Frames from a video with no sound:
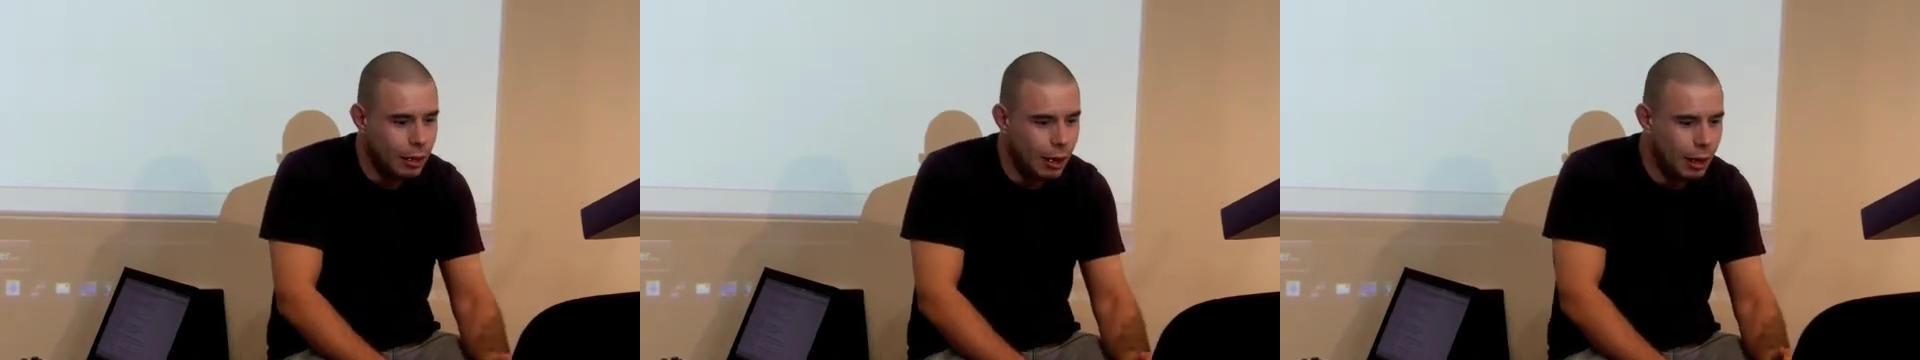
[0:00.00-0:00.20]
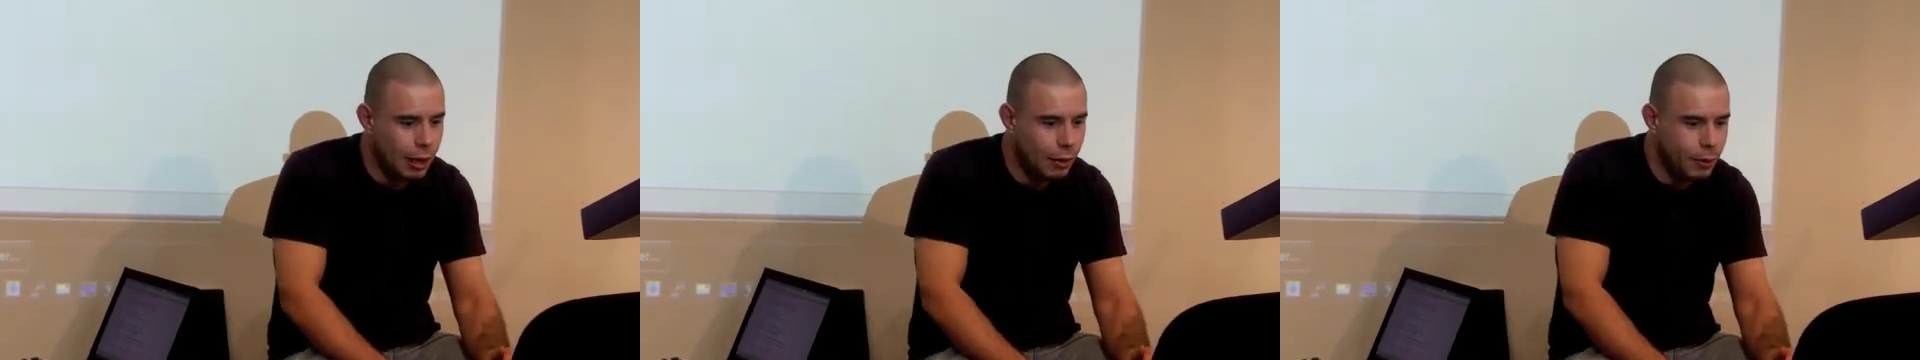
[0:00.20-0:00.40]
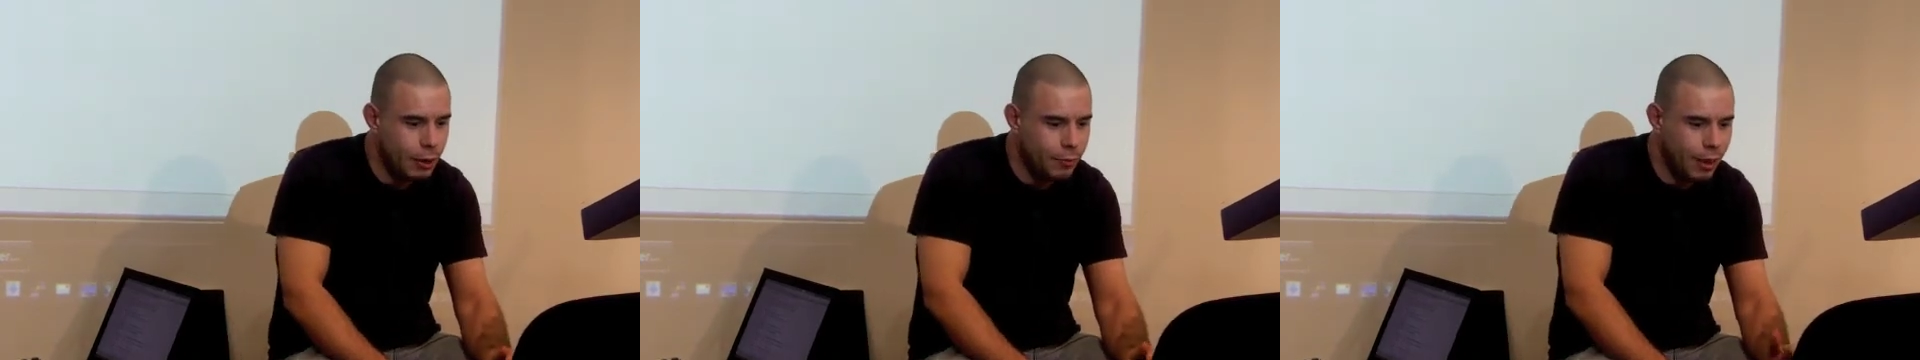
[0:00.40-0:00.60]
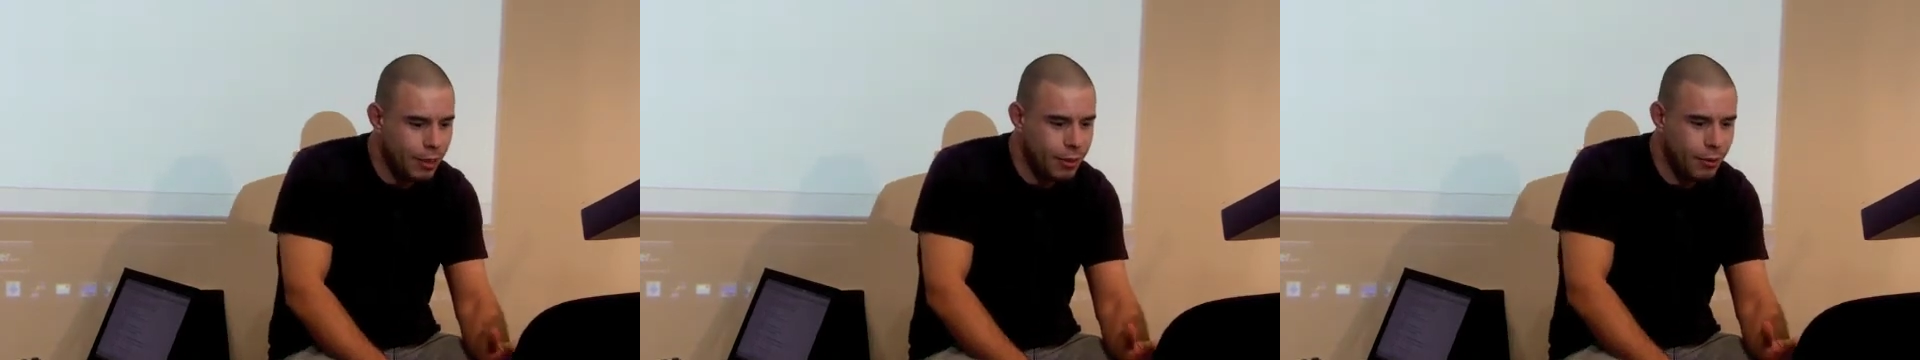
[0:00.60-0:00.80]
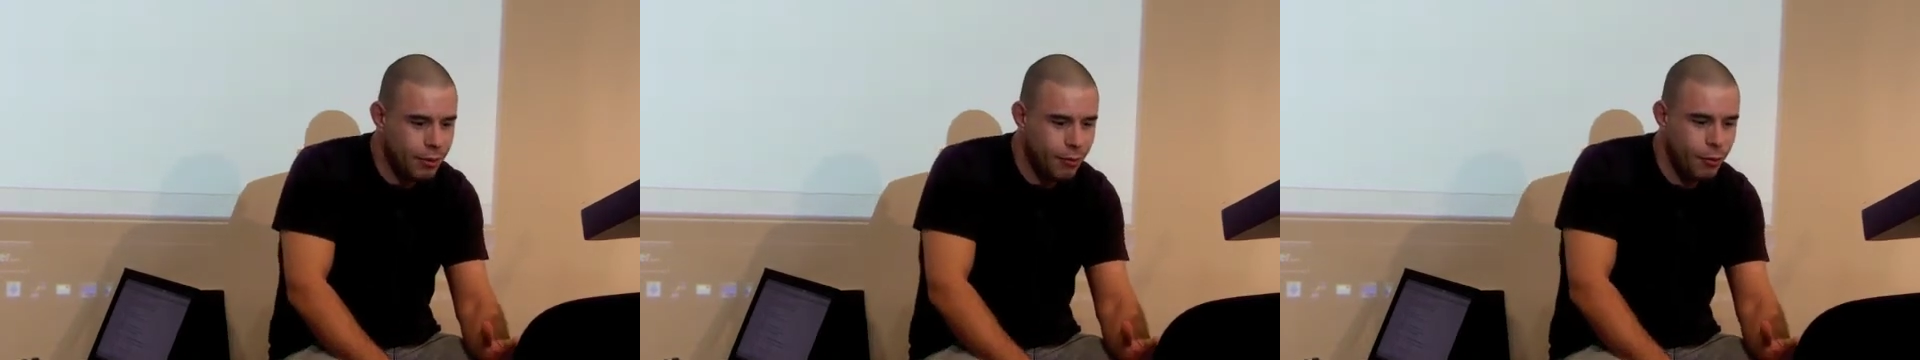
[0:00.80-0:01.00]
And the
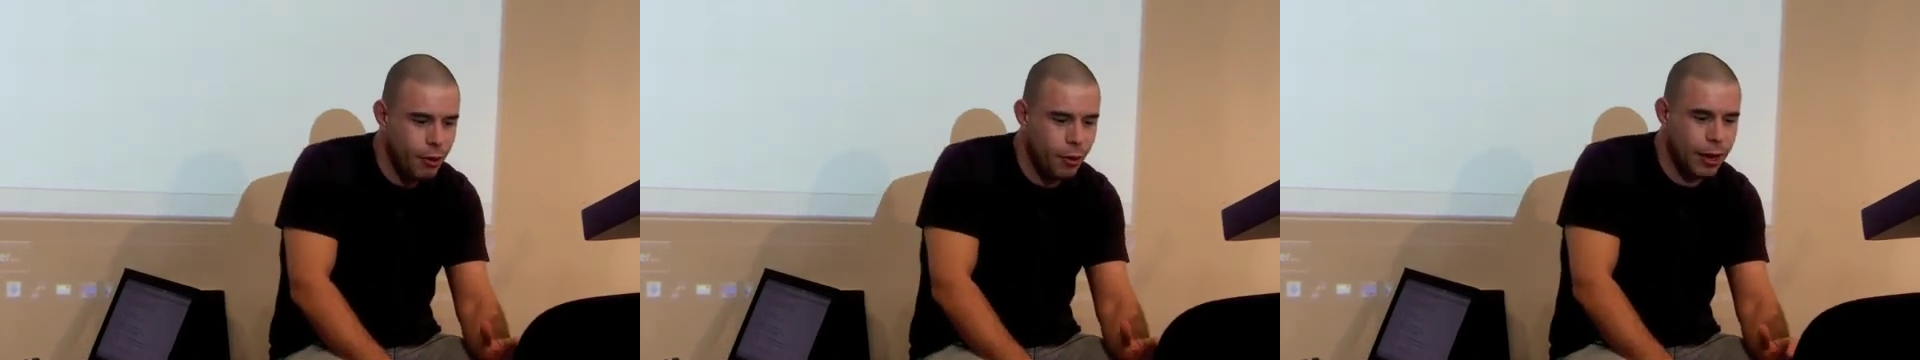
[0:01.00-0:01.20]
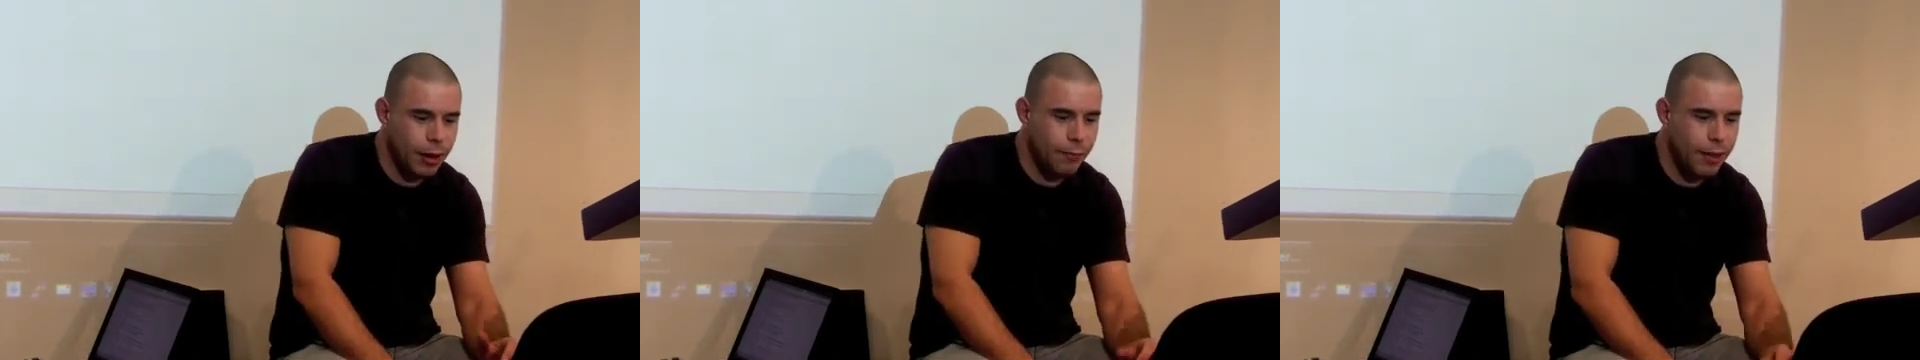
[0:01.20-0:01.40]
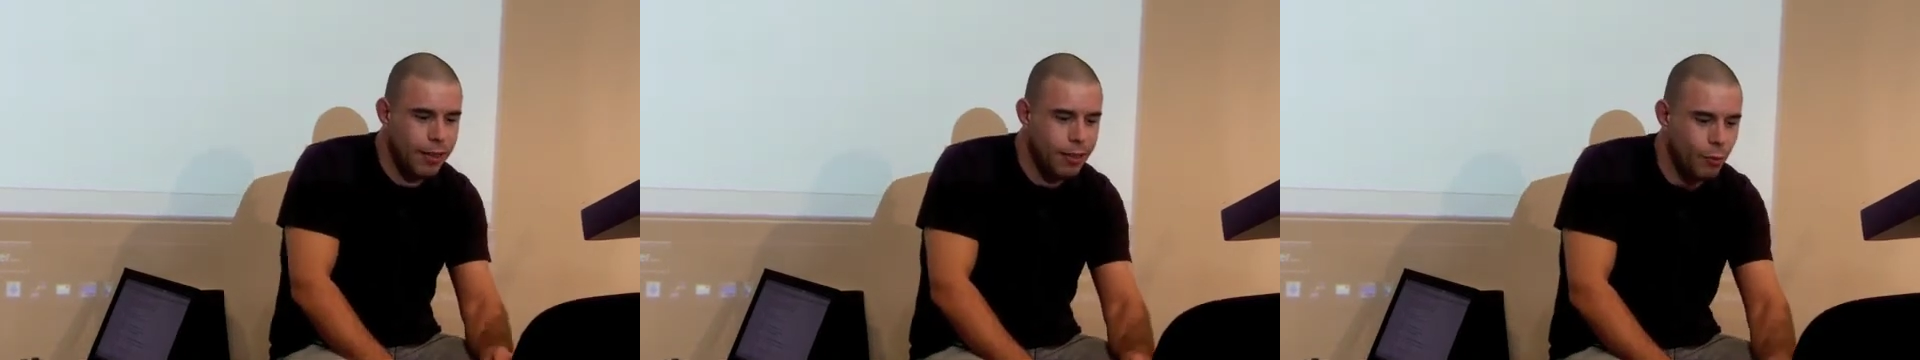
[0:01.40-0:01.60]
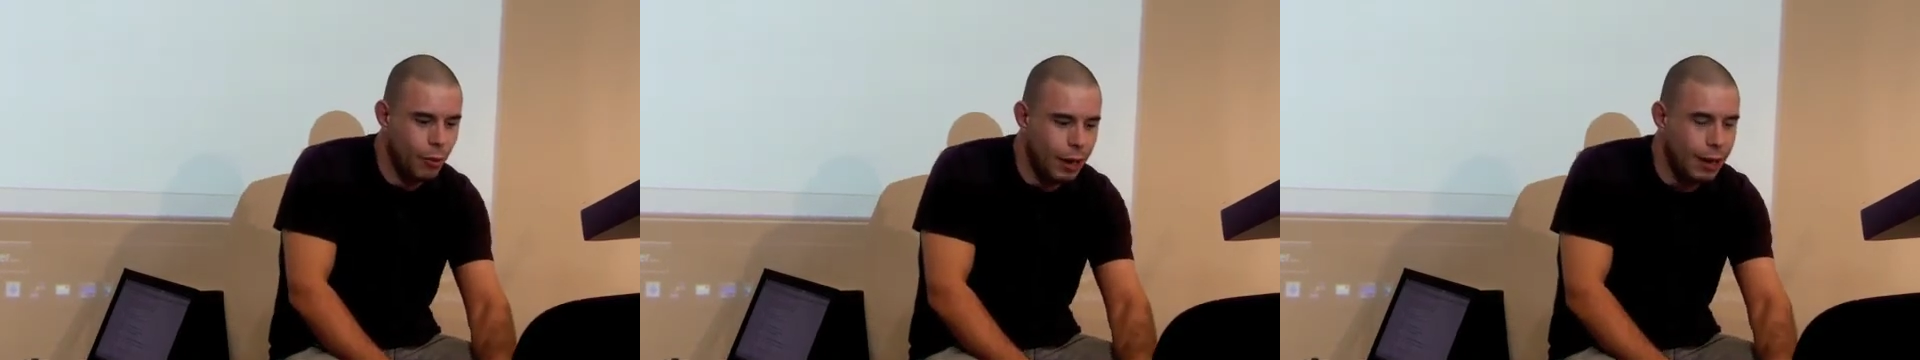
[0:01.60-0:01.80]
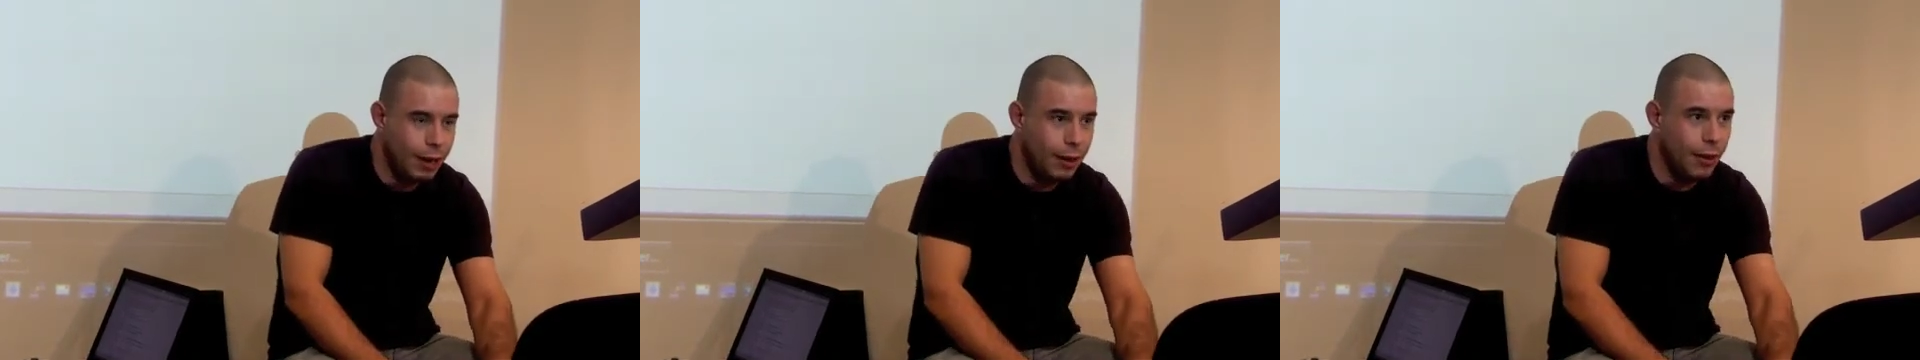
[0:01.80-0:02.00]
advantage of doing it this
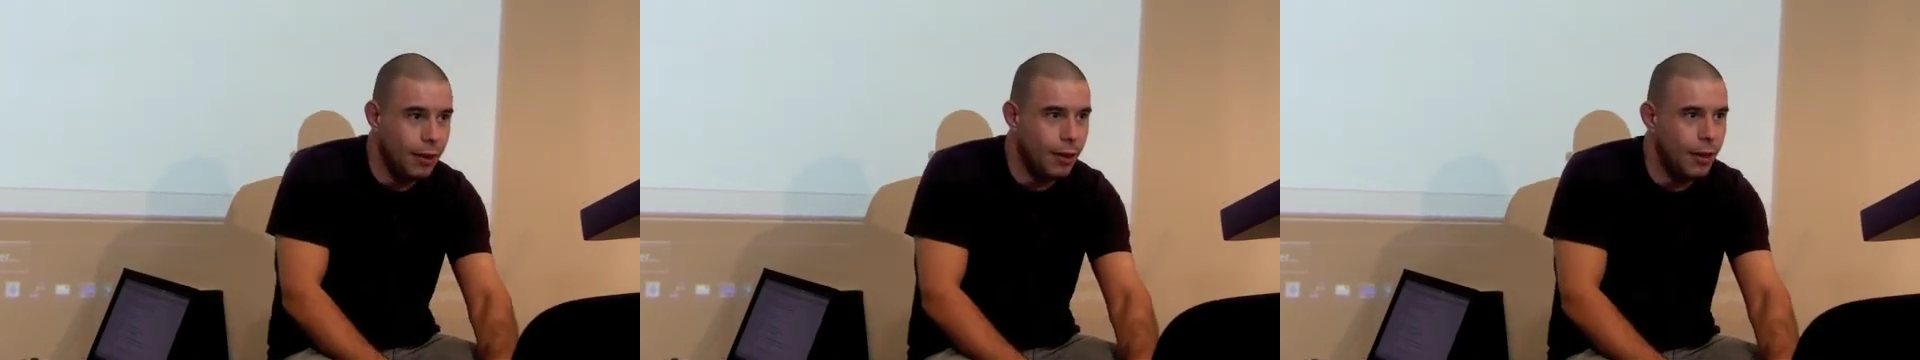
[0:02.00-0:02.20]
way,